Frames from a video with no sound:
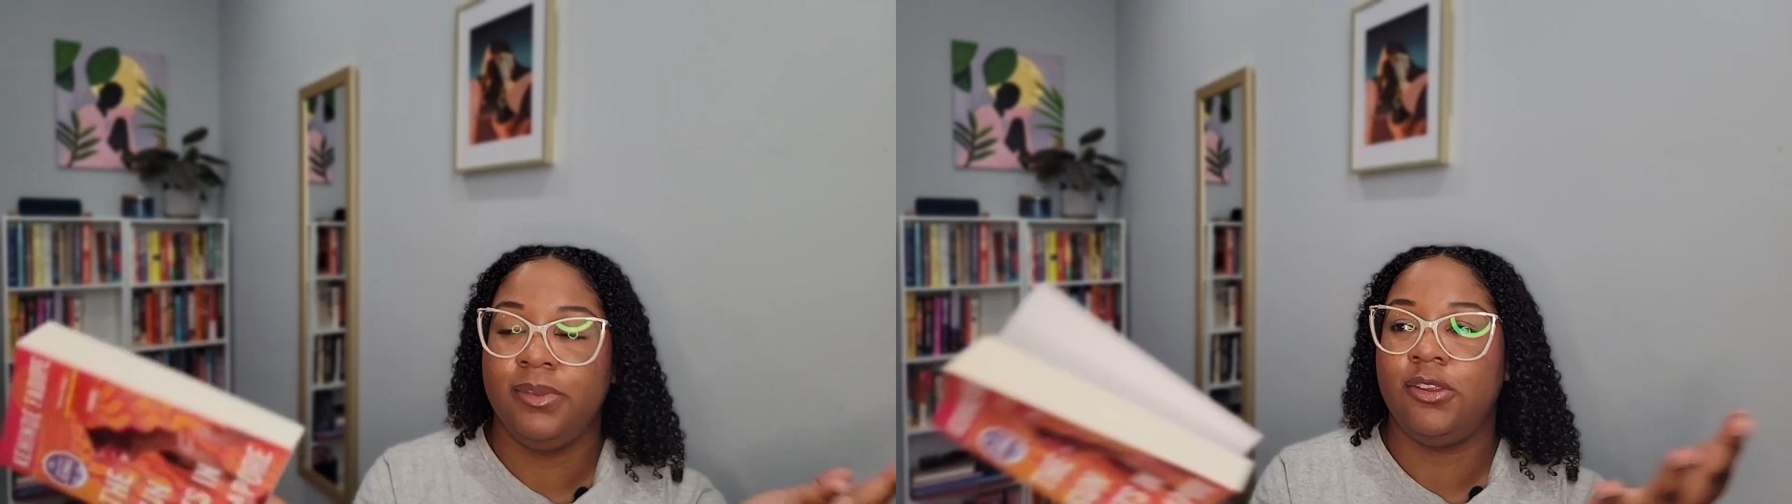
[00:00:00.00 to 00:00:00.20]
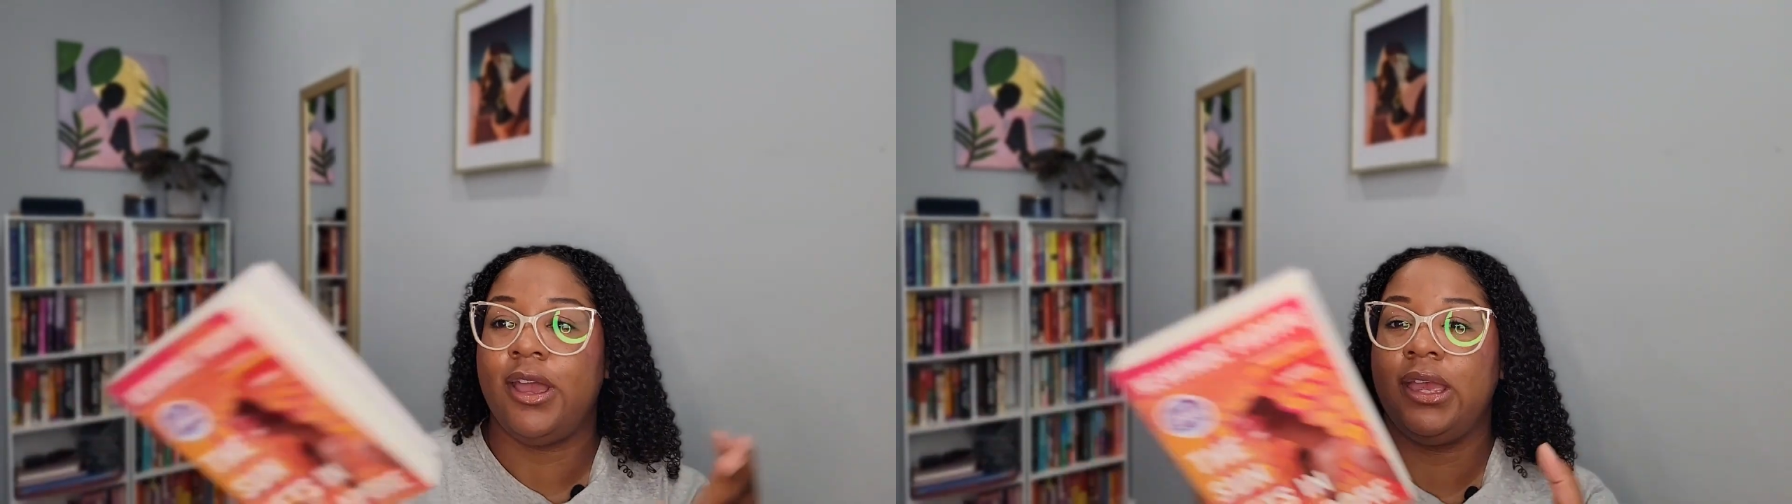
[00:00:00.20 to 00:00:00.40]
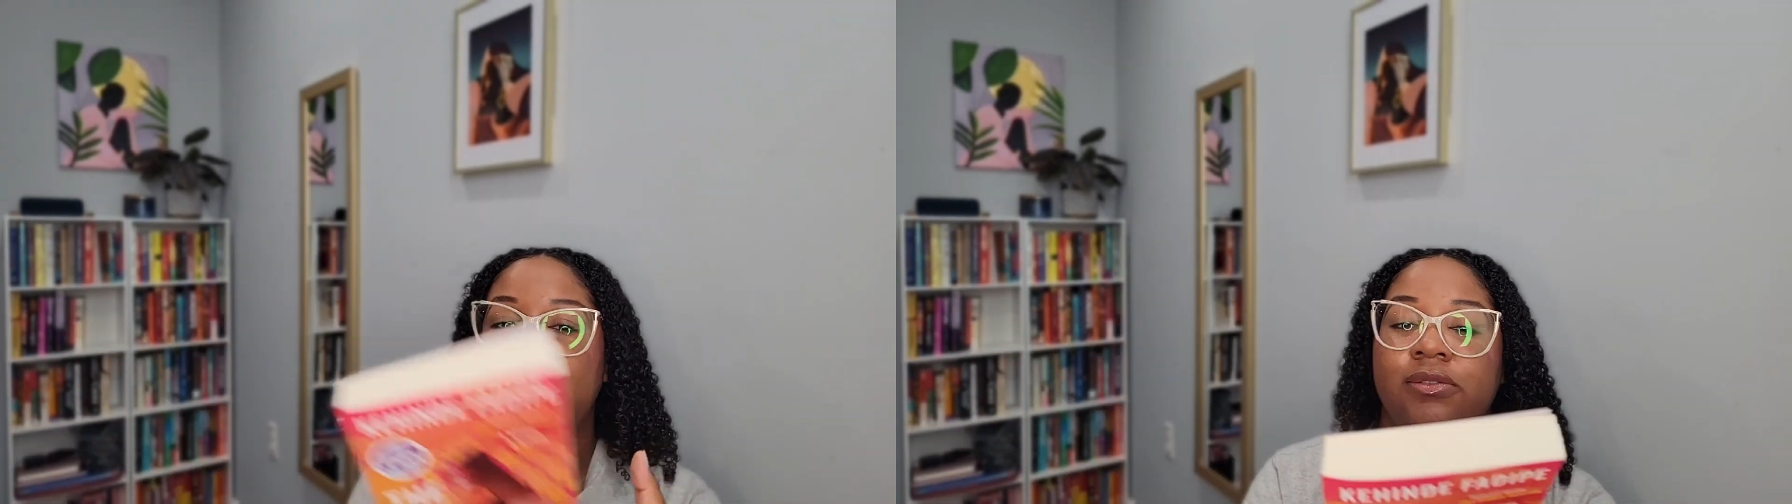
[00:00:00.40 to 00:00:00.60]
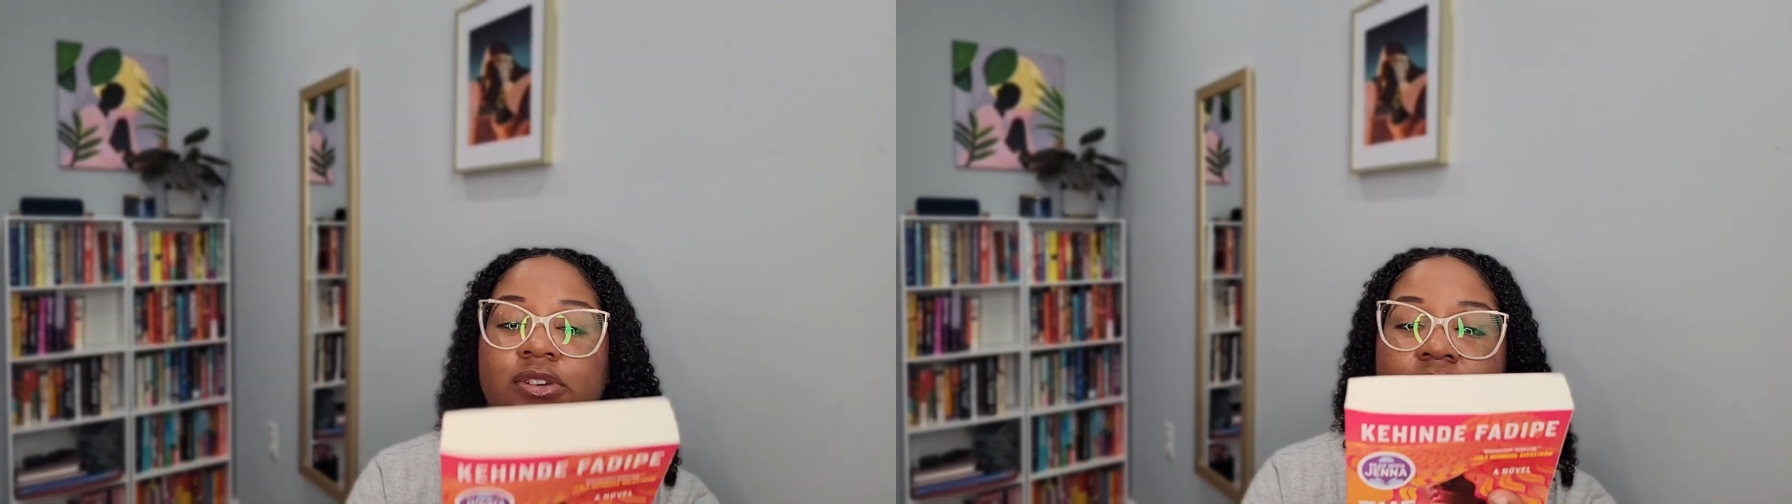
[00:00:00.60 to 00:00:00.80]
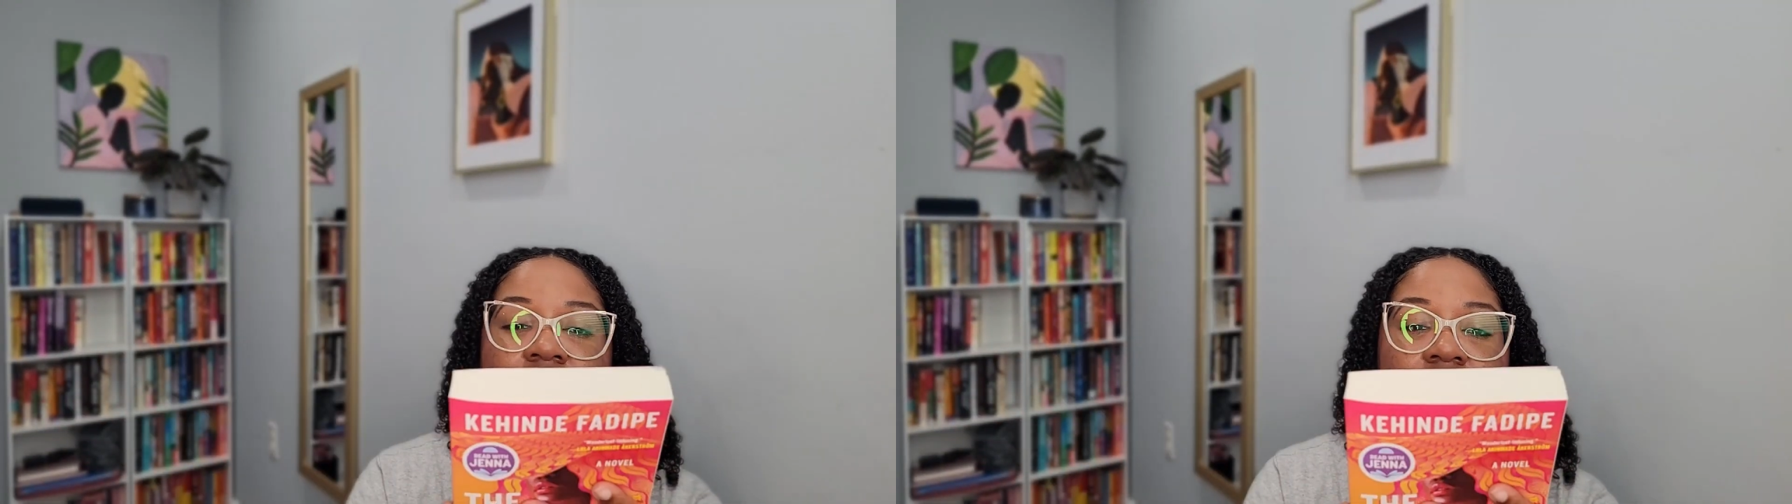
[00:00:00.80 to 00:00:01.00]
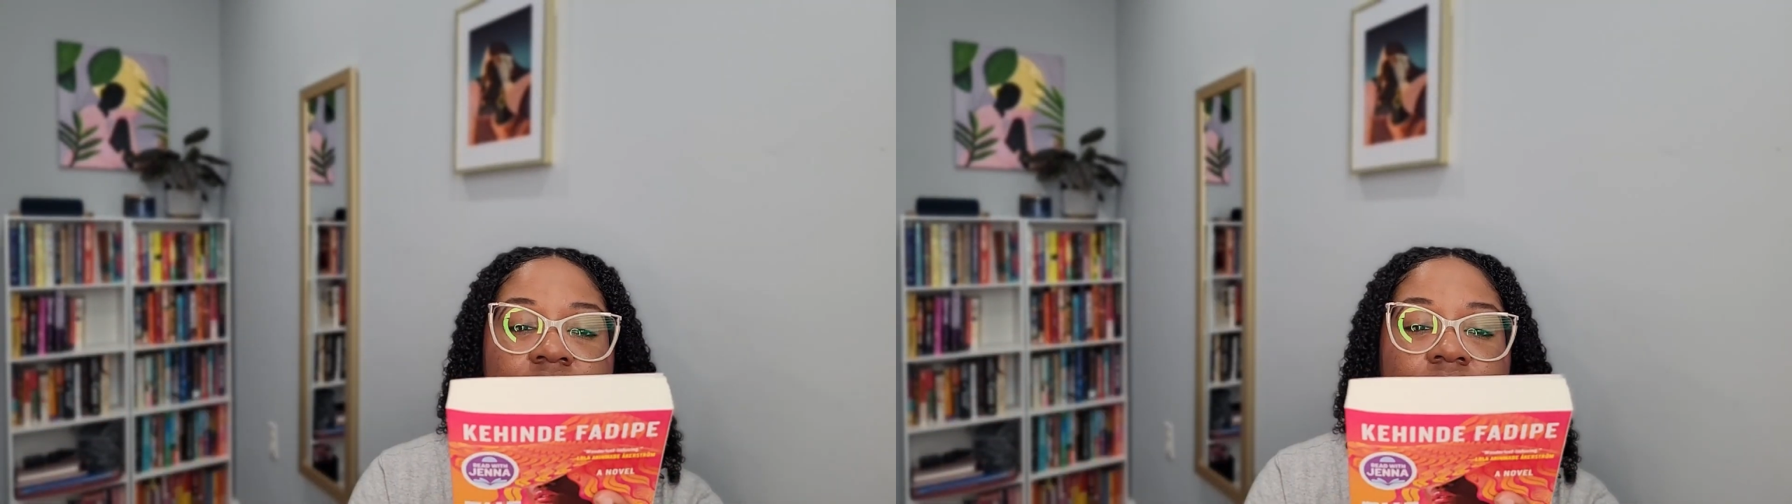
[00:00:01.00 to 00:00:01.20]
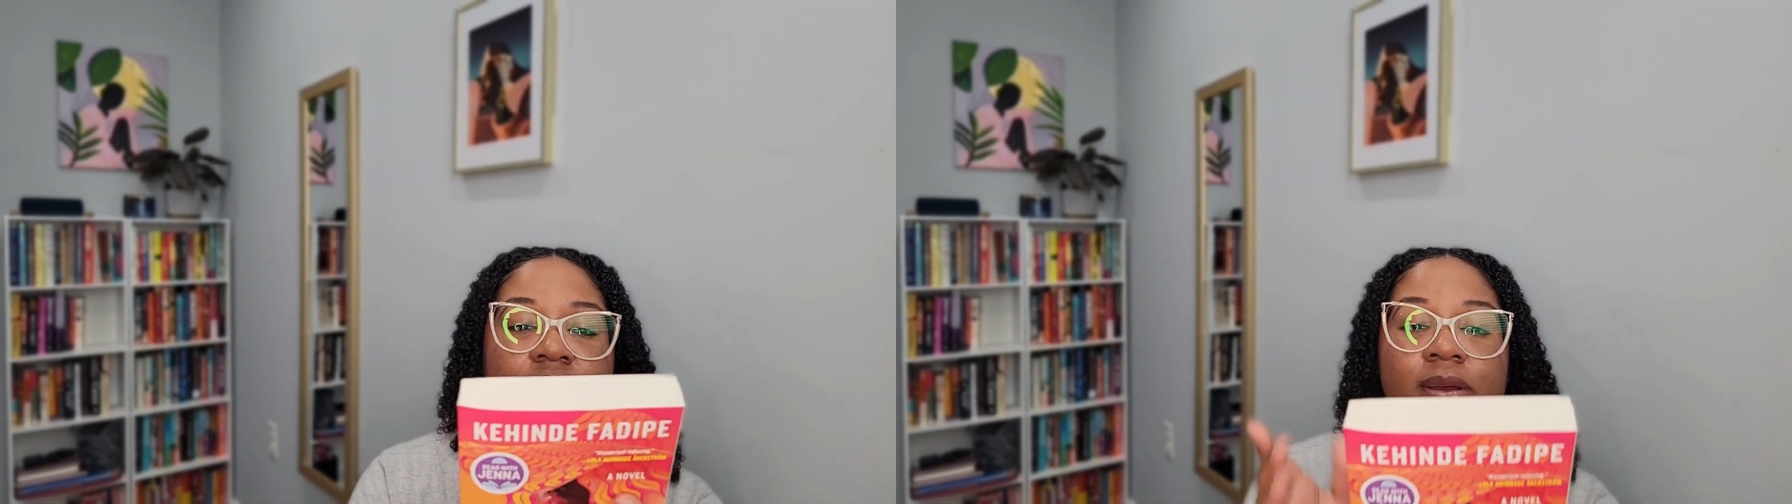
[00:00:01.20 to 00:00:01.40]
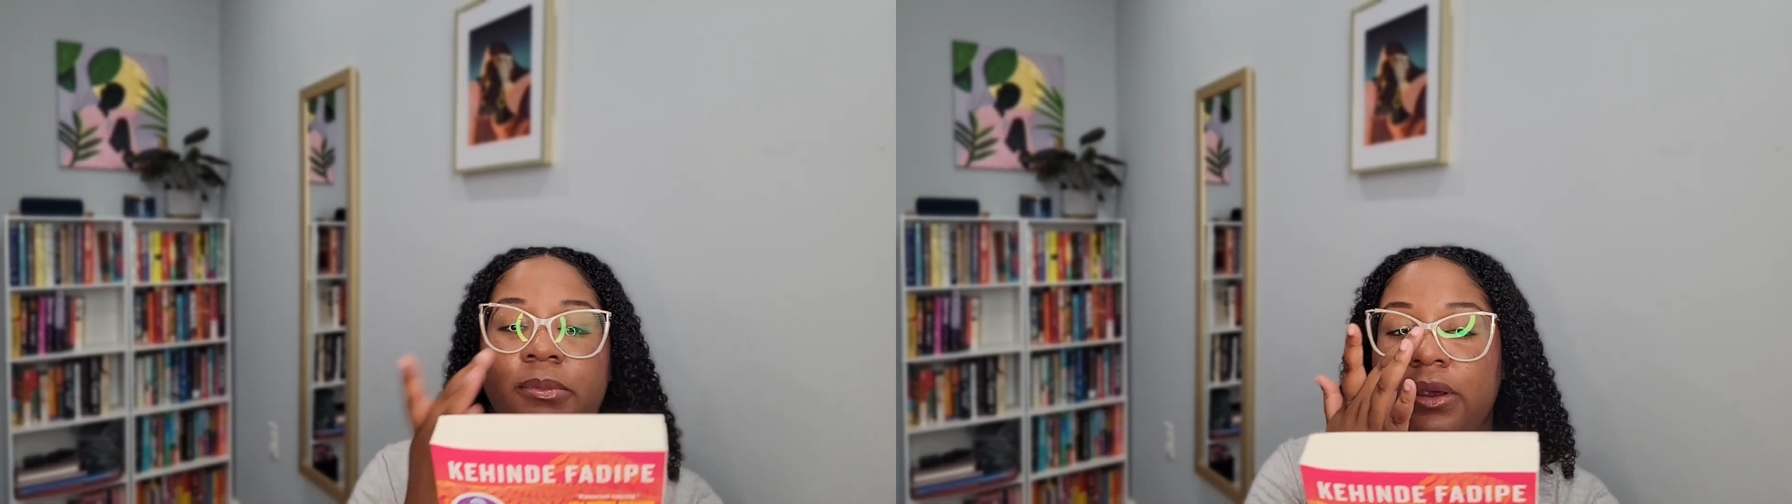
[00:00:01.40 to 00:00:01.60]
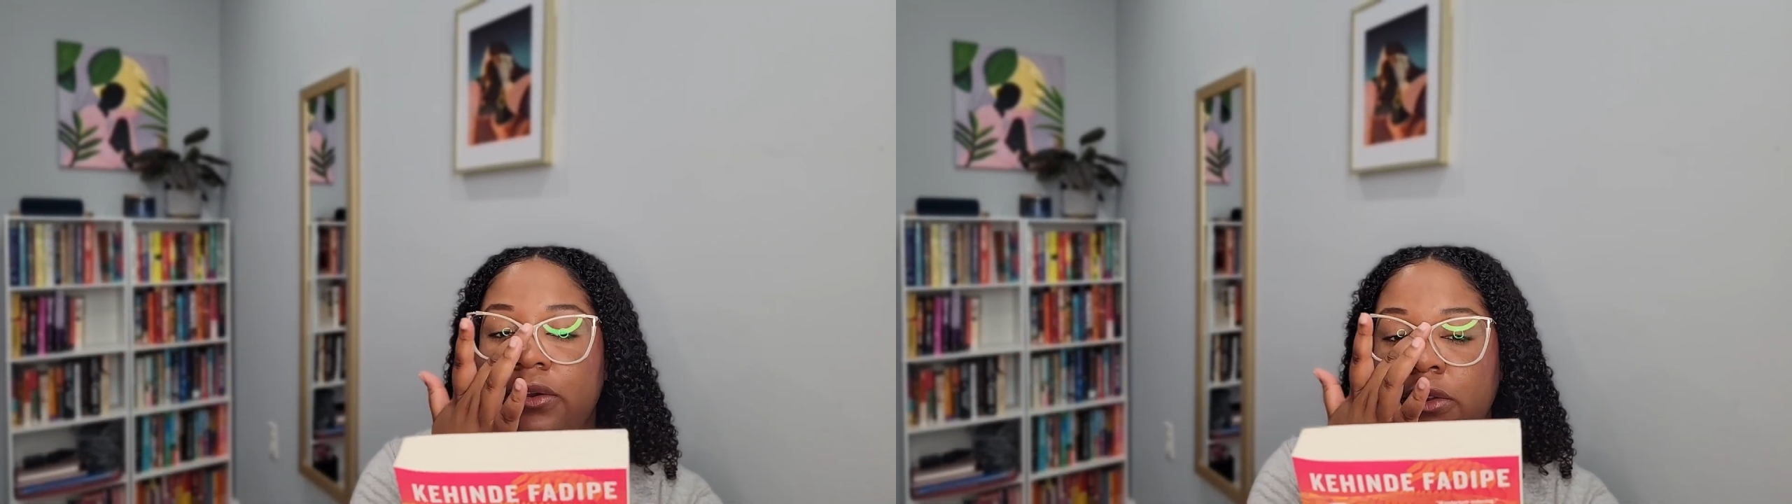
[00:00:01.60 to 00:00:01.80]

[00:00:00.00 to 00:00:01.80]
I can give justice to the summary.